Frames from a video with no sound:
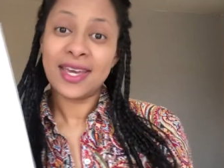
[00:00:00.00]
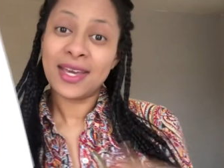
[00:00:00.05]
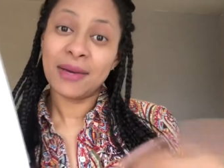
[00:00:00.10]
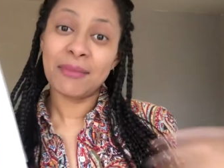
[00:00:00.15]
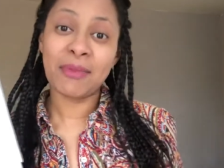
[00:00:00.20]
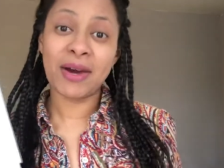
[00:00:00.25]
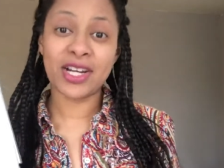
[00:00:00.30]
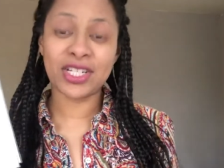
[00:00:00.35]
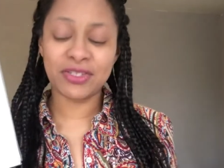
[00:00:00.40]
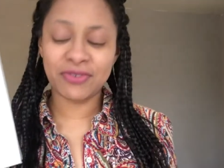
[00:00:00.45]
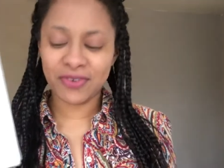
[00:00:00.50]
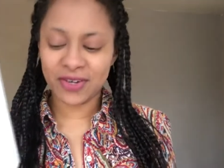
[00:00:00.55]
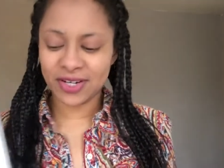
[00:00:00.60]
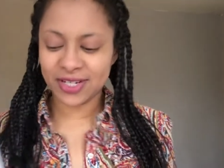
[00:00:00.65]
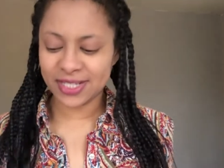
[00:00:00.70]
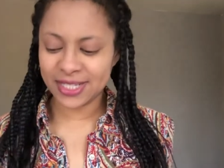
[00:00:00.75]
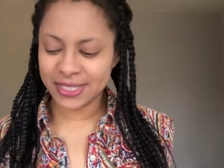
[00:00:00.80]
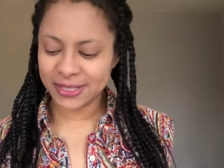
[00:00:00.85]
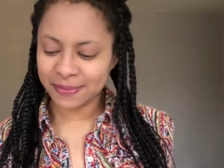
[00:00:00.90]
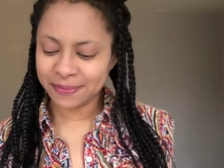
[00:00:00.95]
March
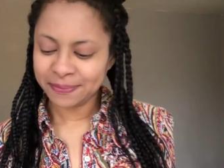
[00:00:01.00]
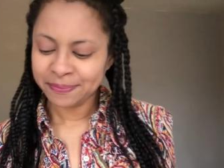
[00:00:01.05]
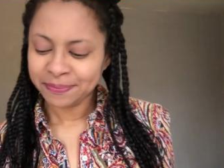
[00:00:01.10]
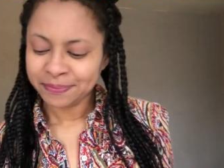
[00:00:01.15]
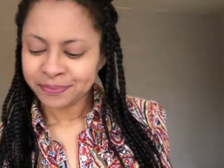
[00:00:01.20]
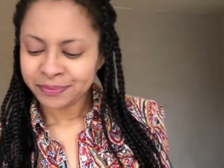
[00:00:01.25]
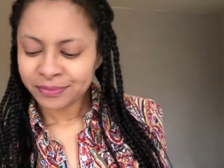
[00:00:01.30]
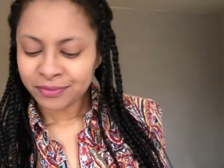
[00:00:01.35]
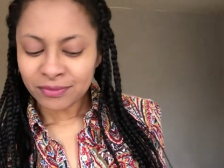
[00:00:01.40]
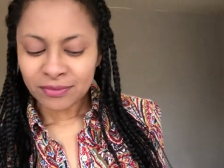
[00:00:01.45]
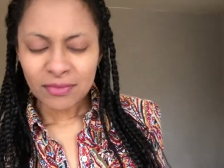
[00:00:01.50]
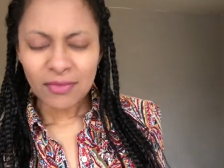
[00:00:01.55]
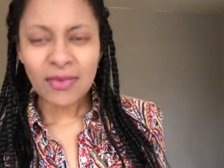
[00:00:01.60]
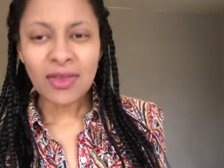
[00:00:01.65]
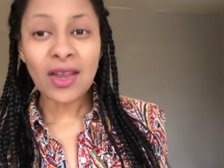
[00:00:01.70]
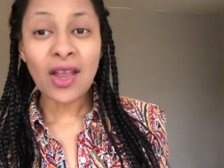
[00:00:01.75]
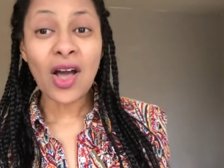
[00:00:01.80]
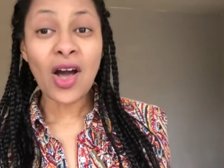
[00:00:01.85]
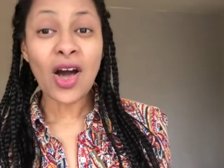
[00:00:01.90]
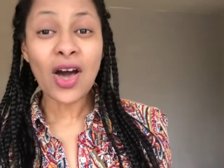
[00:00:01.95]
1st
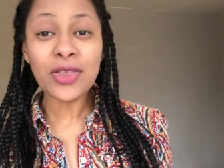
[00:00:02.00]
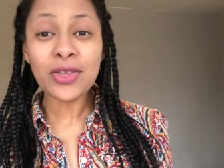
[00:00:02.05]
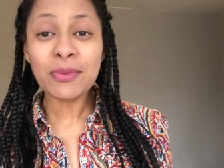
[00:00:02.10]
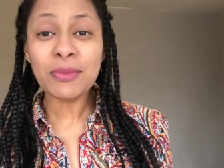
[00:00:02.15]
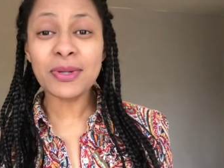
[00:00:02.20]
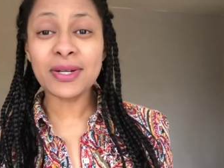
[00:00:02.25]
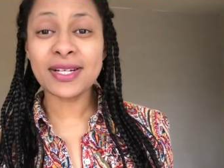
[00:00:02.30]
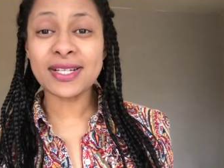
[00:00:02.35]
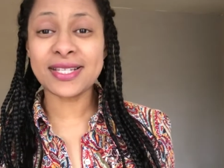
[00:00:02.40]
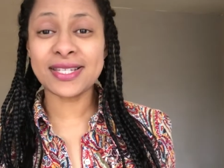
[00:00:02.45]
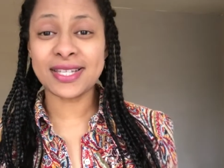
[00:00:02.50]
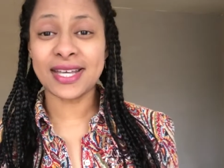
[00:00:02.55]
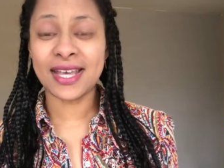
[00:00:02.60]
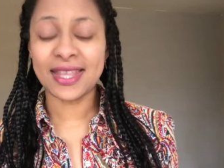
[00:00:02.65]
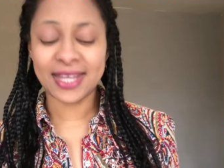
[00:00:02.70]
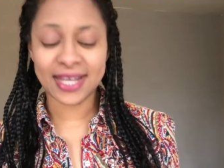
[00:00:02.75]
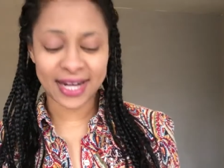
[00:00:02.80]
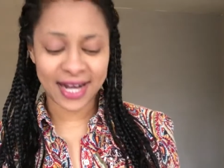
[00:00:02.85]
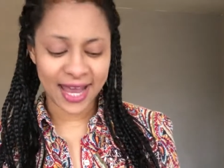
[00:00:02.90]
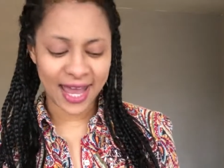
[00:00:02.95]
other books
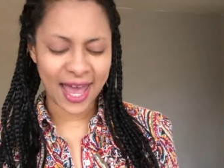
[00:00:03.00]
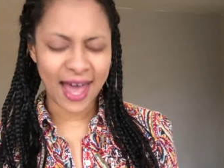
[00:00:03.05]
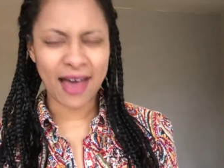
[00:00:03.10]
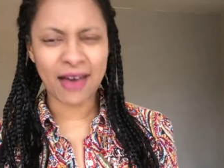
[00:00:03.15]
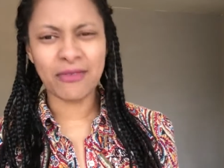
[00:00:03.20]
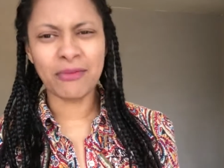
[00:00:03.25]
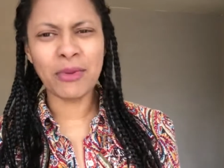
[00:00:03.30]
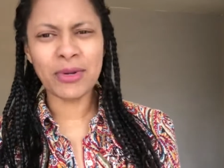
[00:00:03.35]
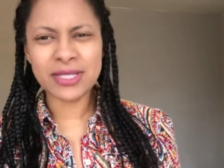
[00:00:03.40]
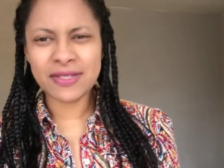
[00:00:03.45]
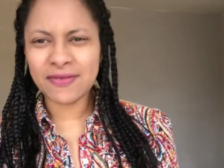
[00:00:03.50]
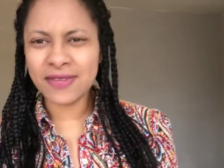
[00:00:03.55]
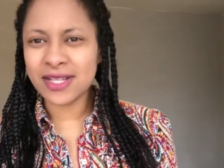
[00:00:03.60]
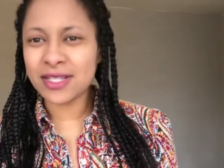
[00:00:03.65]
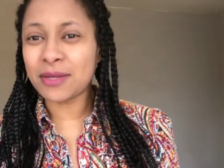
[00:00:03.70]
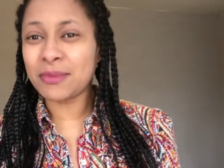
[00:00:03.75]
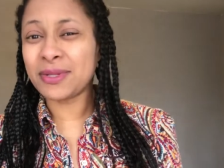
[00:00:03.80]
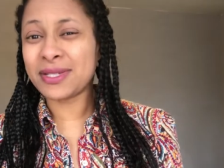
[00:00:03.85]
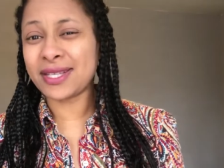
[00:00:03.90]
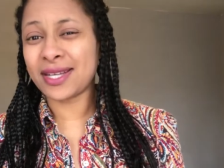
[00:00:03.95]
that I have. Most of
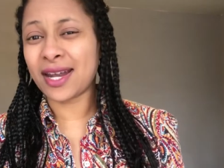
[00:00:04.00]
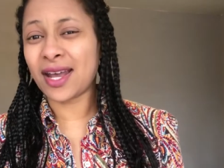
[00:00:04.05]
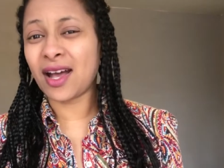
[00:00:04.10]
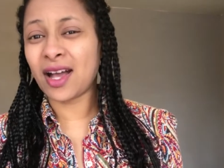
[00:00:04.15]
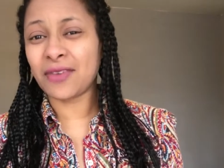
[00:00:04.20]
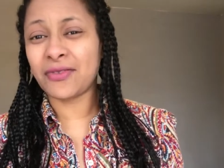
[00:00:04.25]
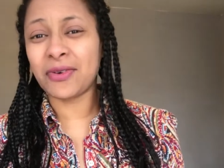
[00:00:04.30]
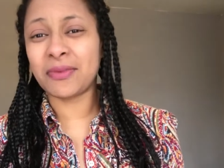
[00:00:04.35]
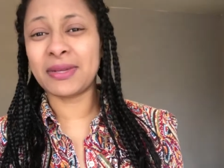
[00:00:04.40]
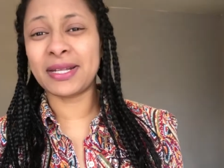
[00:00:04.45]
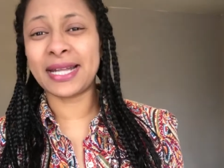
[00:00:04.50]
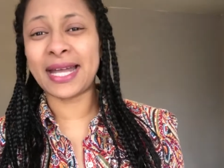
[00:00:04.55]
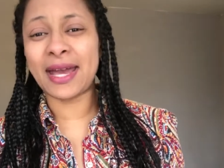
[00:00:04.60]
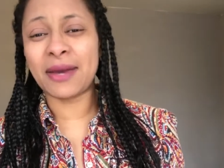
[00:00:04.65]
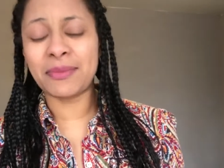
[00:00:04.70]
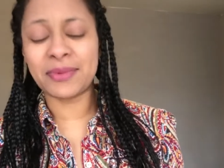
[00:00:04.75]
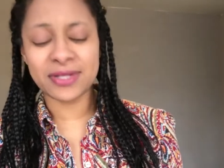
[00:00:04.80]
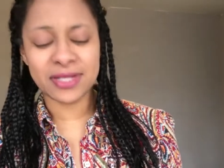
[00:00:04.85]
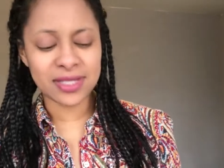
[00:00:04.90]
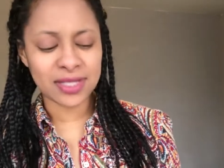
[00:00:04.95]
these are books that I got from the
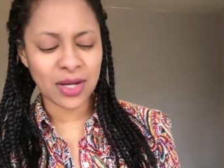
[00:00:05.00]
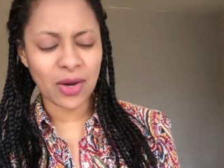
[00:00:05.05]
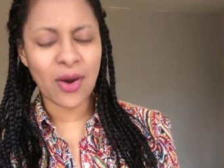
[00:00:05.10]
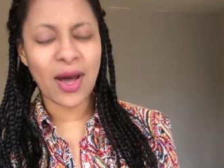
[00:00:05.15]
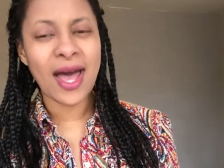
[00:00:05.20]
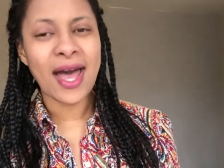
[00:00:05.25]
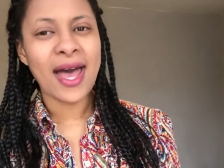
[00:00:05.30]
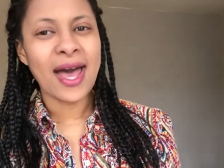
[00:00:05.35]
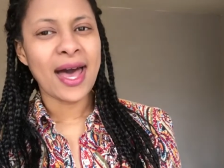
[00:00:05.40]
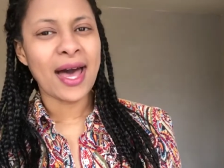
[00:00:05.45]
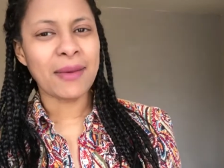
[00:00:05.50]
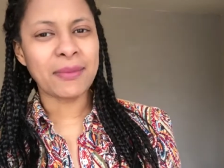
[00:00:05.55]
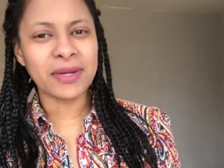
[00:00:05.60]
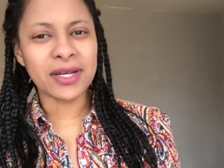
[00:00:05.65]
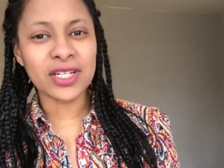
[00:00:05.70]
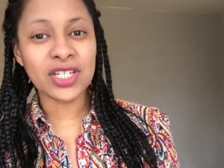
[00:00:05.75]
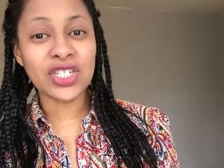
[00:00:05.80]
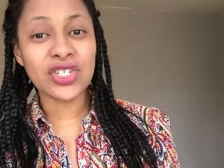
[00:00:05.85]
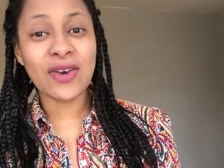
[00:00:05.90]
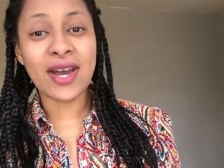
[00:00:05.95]
library, so I'm
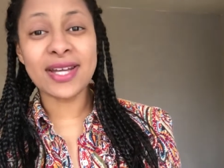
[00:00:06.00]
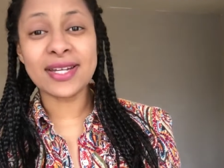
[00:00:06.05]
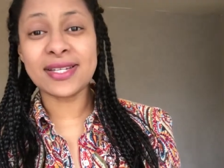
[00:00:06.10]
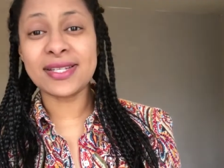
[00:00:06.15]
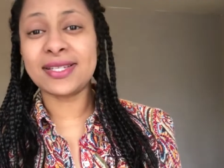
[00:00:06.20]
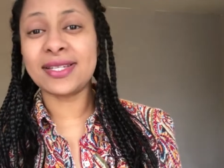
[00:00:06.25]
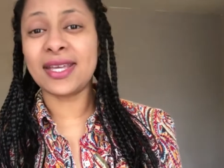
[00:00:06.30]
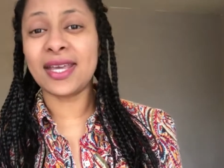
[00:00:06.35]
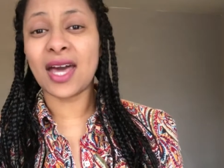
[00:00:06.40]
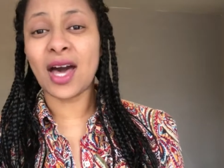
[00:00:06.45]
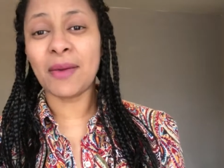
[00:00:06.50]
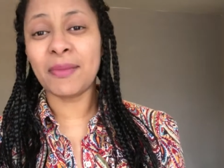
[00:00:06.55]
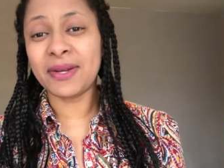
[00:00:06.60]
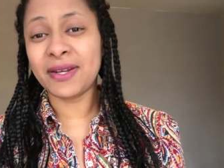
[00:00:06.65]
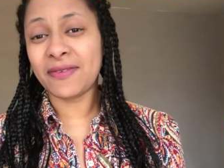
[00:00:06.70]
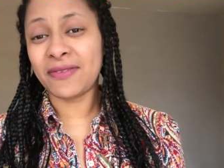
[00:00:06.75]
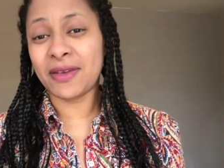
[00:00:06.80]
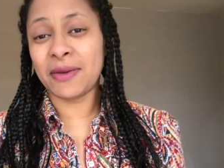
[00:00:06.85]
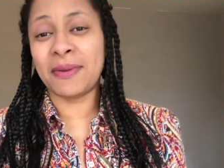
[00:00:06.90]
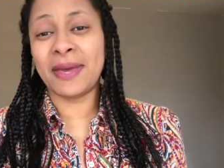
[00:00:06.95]
gonna try to see how many of them